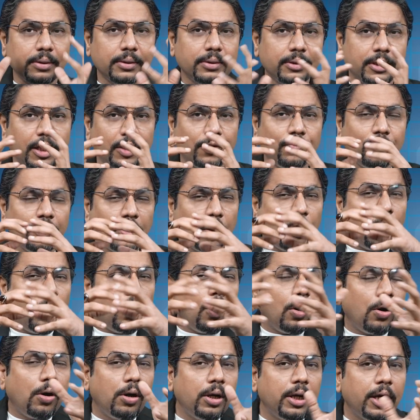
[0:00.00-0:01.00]
that we
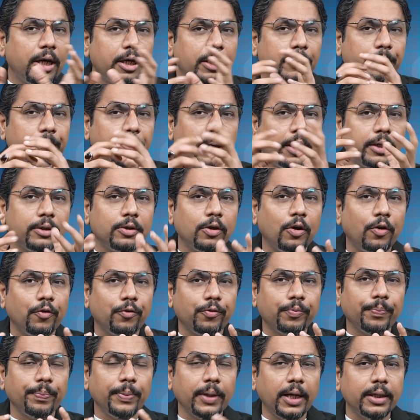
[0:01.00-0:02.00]
all are a part of,